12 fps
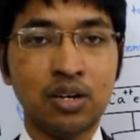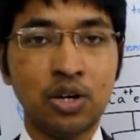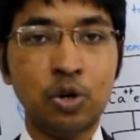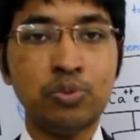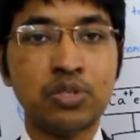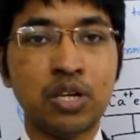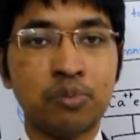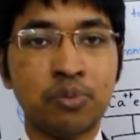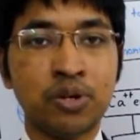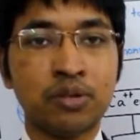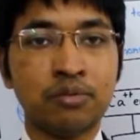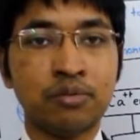Hope
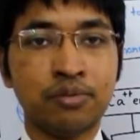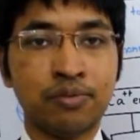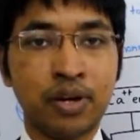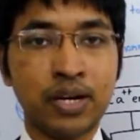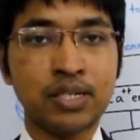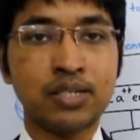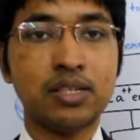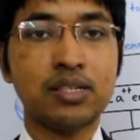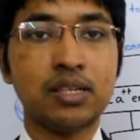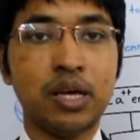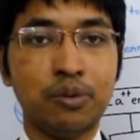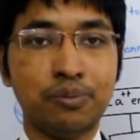someone finds
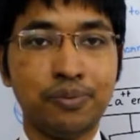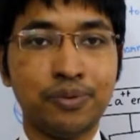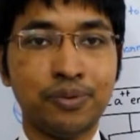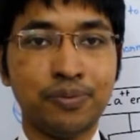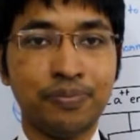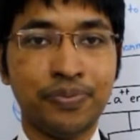this helpful.